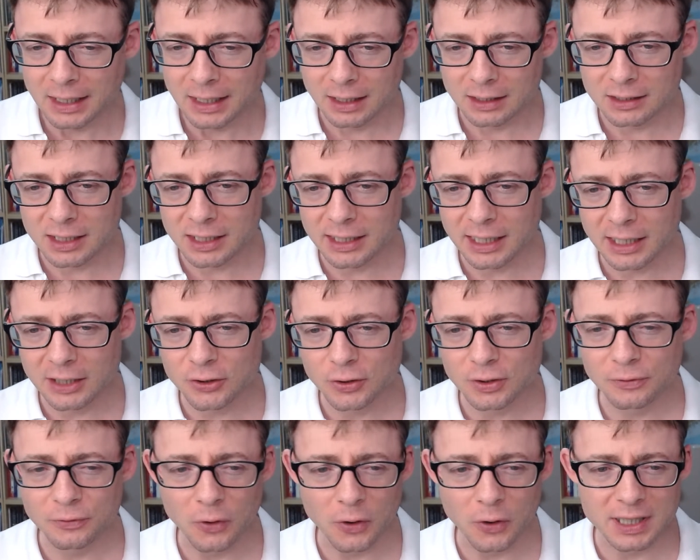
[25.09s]
A
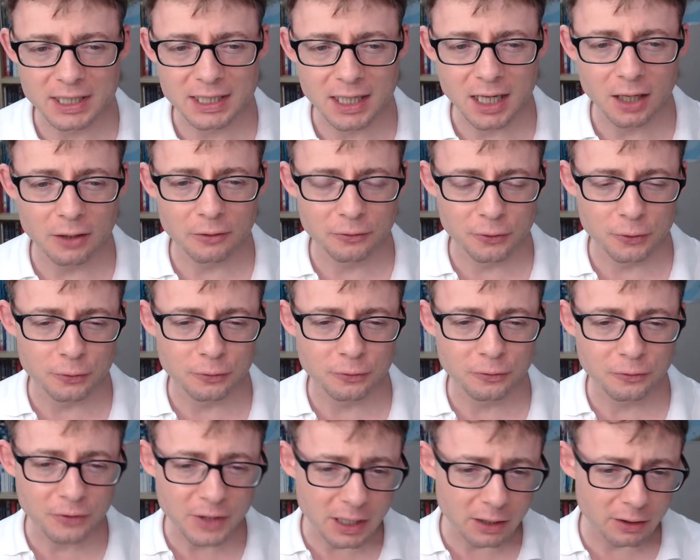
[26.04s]
teenager's voice cut through
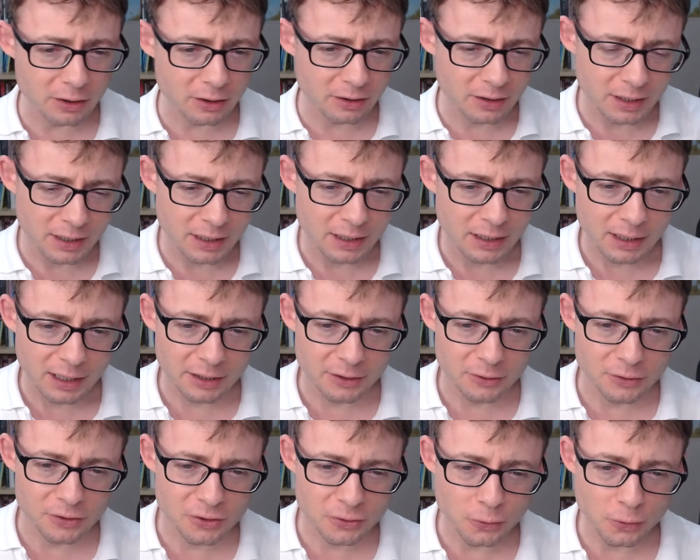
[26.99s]
fear and
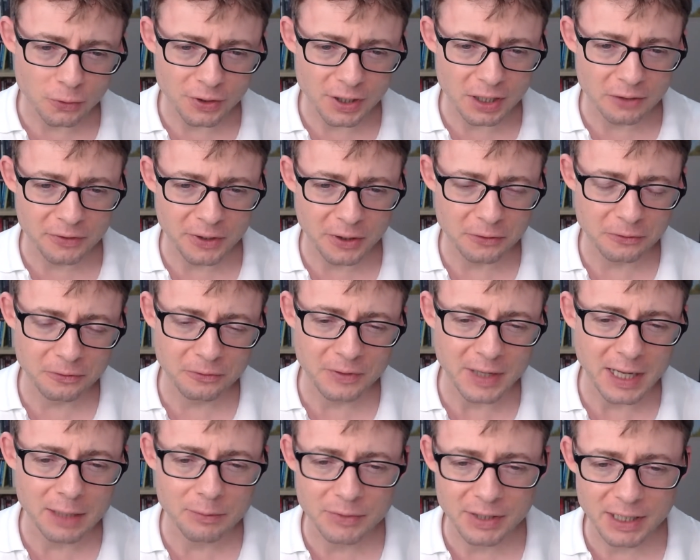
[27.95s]
her story of how
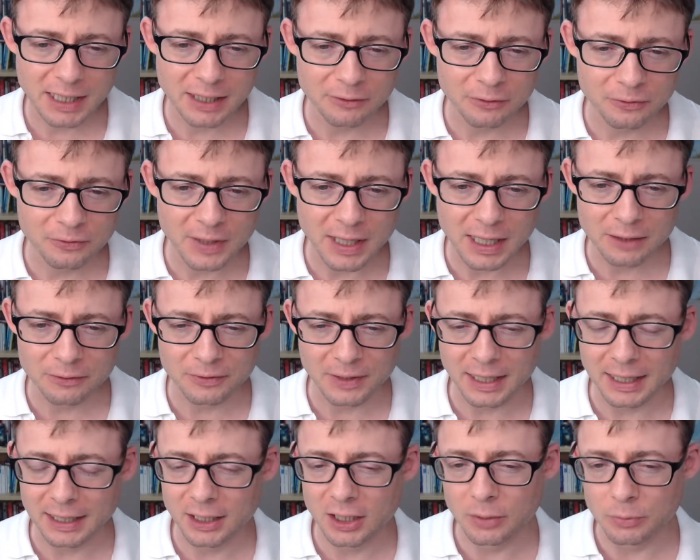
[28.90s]
family, faith,
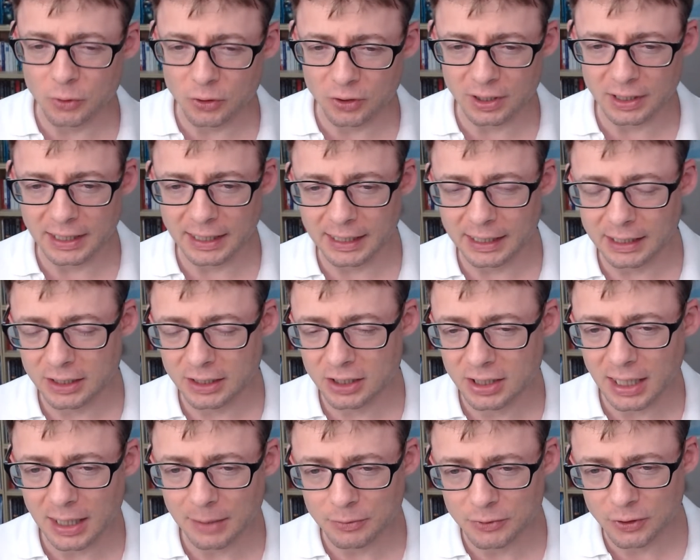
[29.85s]
and community
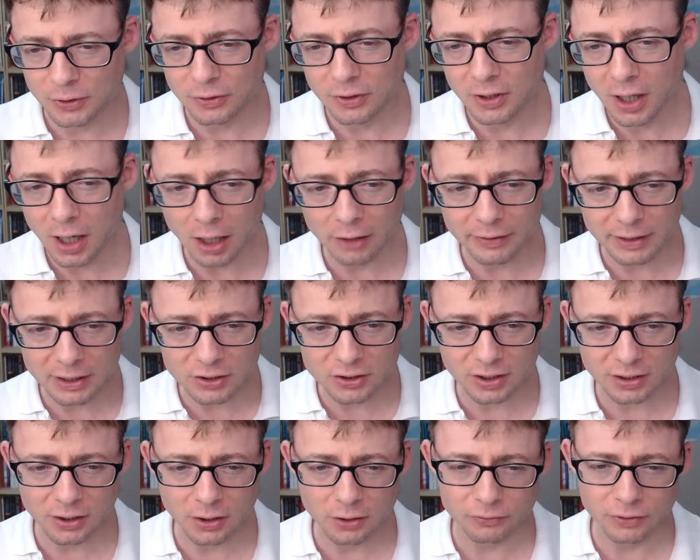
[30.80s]
shaped her courage
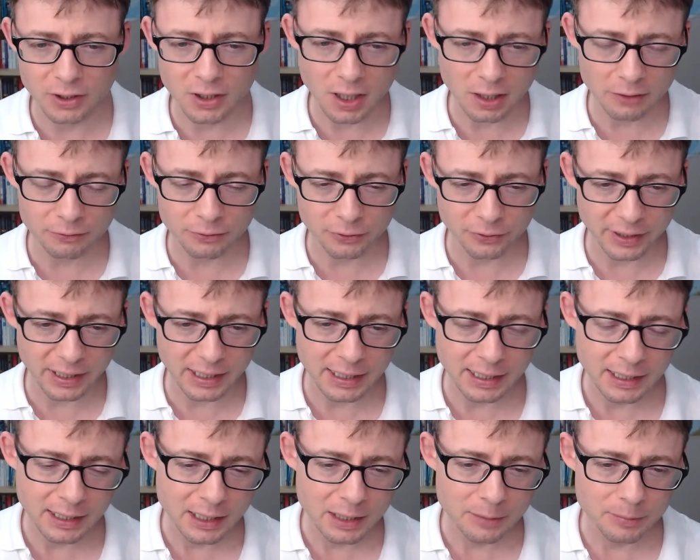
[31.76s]
and her recovery
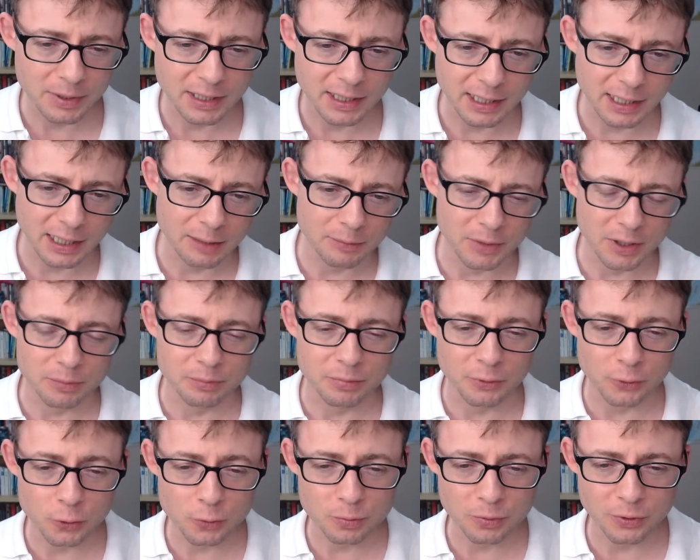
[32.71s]
became a
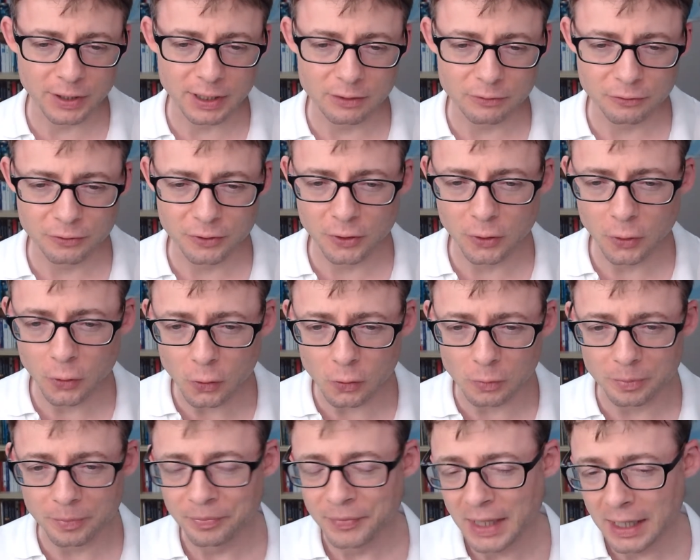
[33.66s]
blueprint for
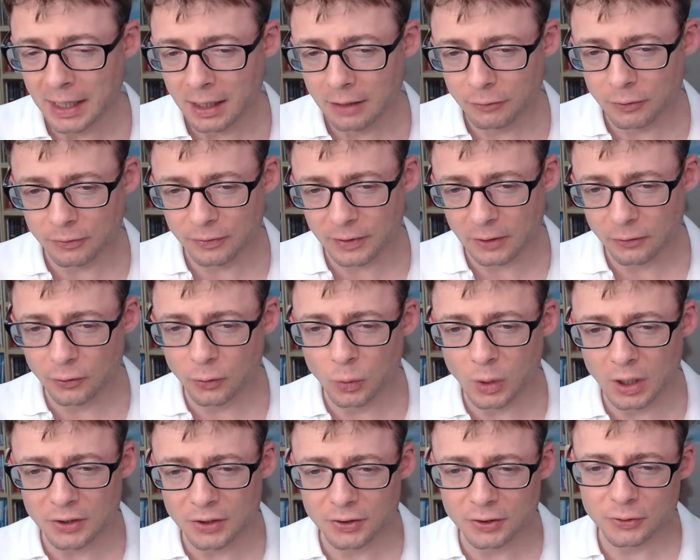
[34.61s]
hope. If you've ever
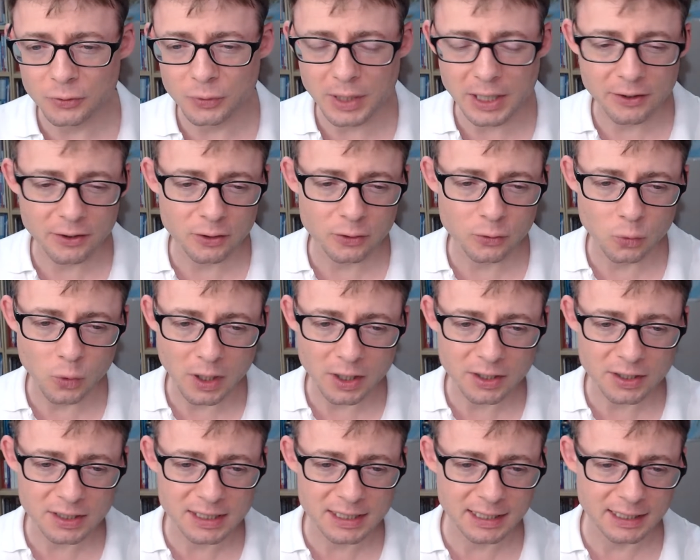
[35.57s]
wondered whether
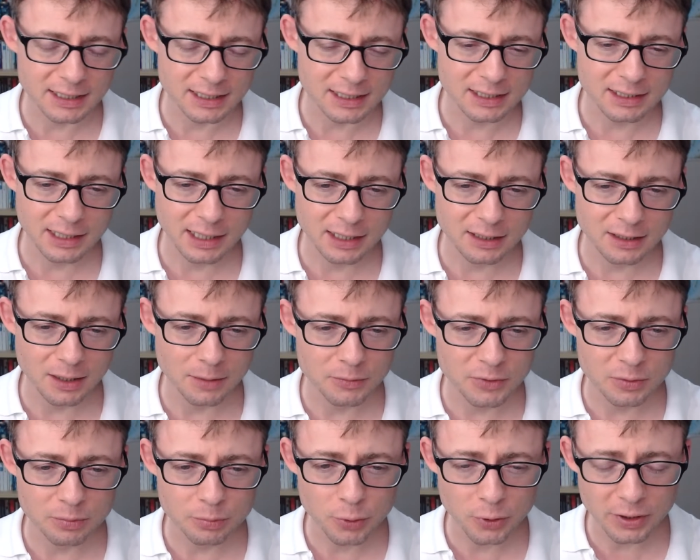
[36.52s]
words can stand up
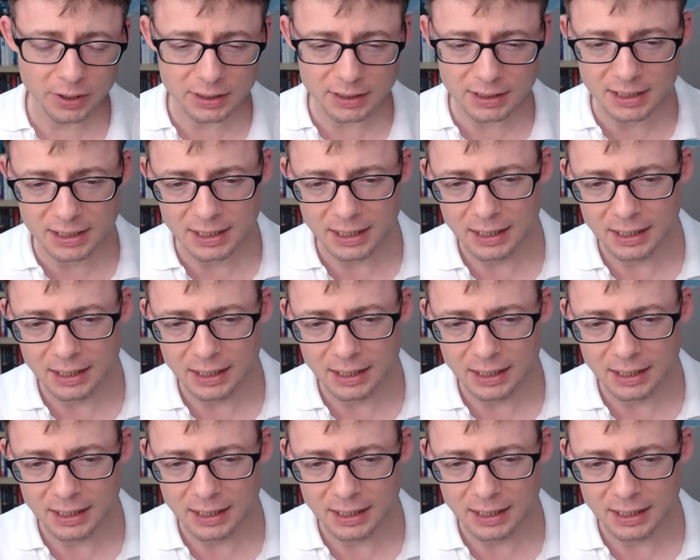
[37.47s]
to bullets,